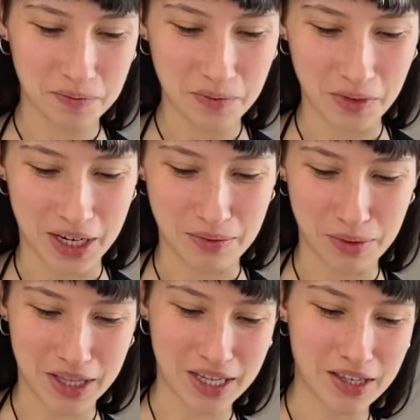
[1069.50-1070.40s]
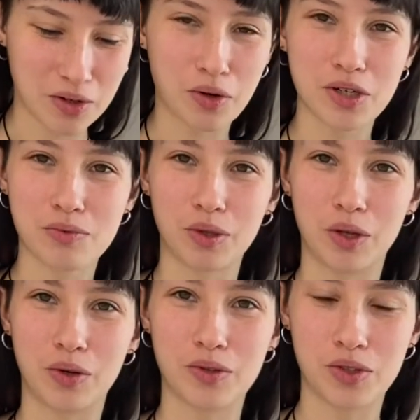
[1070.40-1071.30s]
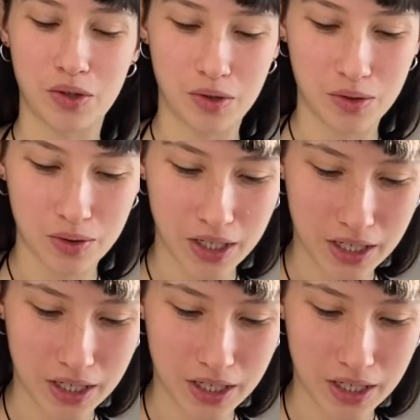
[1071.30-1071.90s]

Right, but then the chords below, so